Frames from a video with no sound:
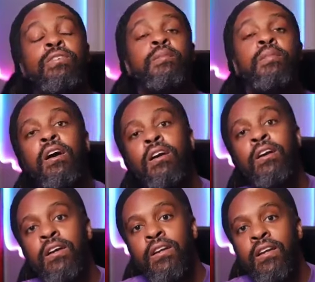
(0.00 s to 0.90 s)

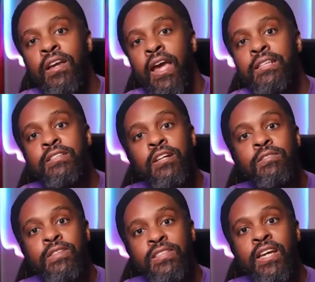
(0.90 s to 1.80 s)
her and self
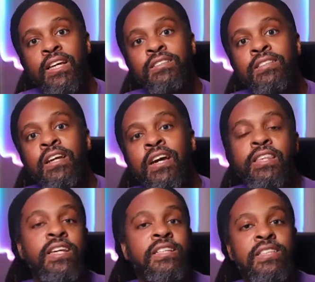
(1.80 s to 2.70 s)
assess
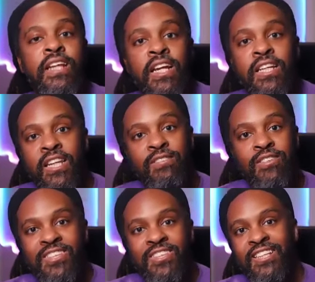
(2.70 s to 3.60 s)
things that I could never
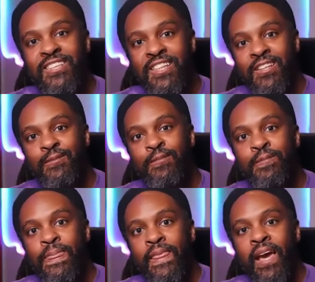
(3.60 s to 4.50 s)
say to him.
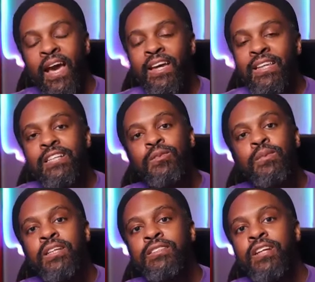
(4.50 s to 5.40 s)
And that's when
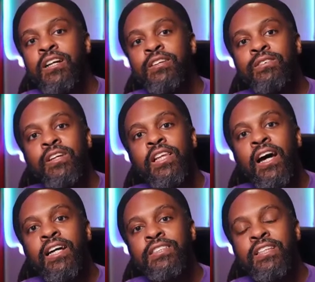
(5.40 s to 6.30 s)
I started
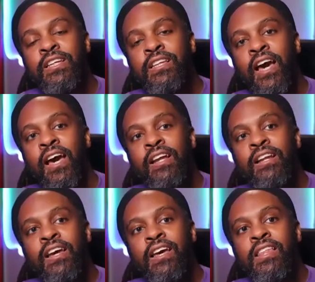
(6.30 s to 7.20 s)
realizing that
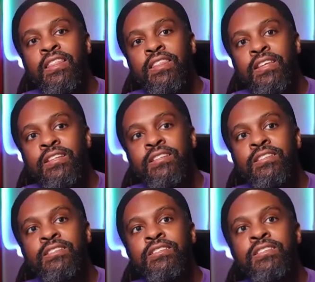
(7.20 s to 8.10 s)

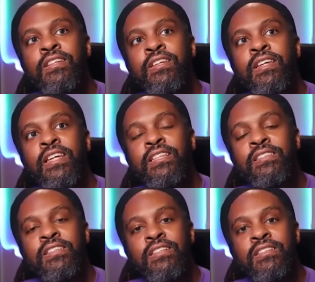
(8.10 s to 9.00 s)
this
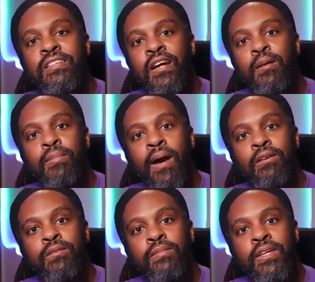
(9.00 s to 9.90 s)
isn't about
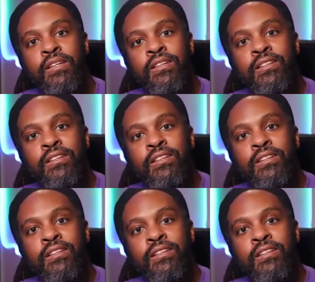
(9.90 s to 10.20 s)
me.